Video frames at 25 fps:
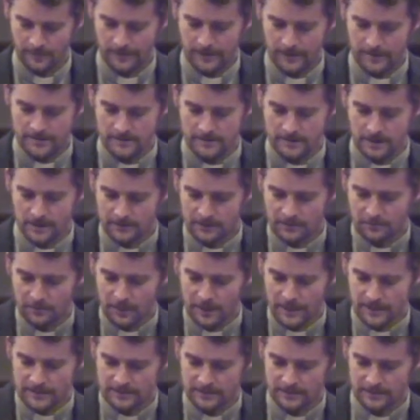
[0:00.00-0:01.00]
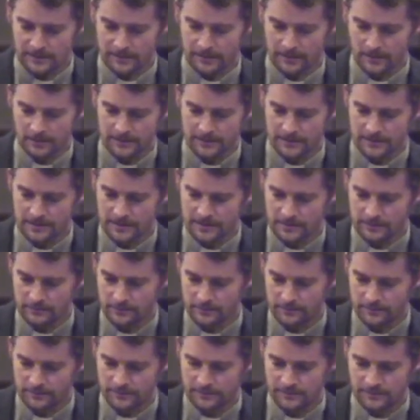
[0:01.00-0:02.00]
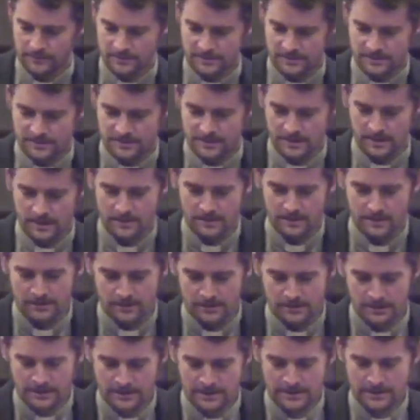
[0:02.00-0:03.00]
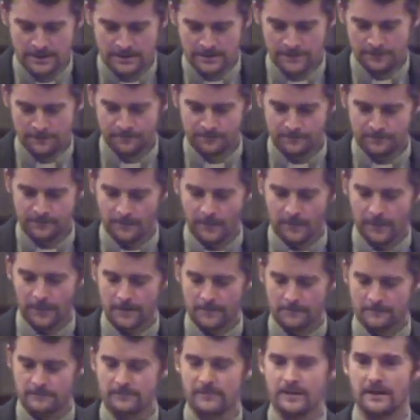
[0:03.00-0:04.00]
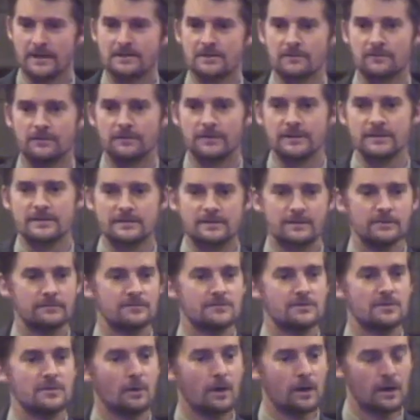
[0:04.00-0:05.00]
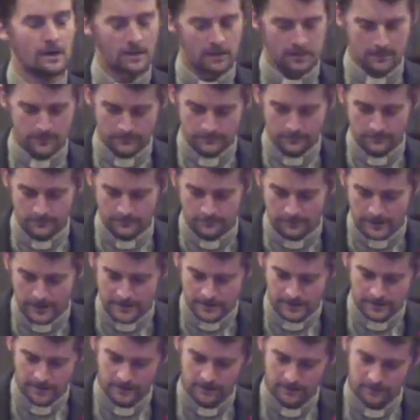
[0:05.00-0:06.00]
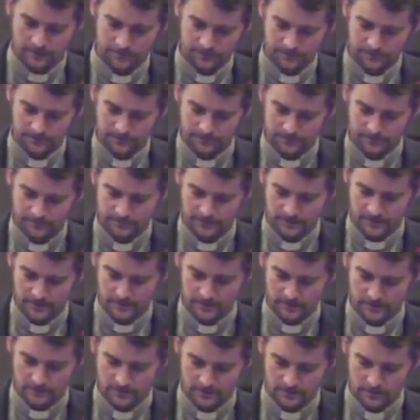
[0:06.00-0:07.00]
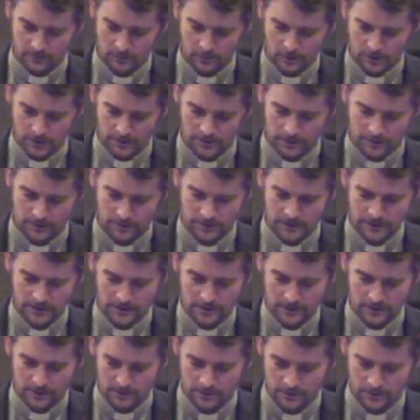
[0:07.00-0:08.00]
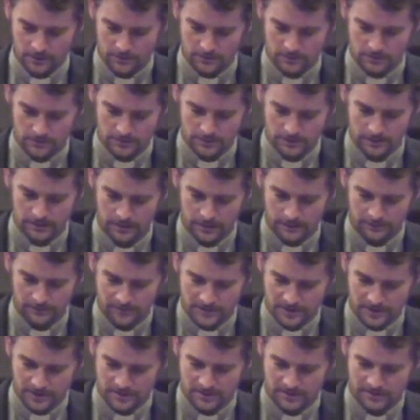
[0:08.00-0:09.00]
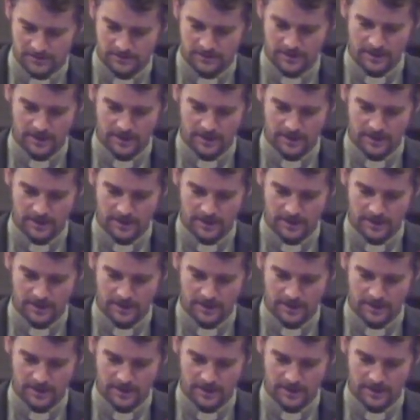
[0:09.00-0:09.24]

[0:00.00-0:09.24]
It's coming back to that idea of sin is offensive to our Maker, the one who loves us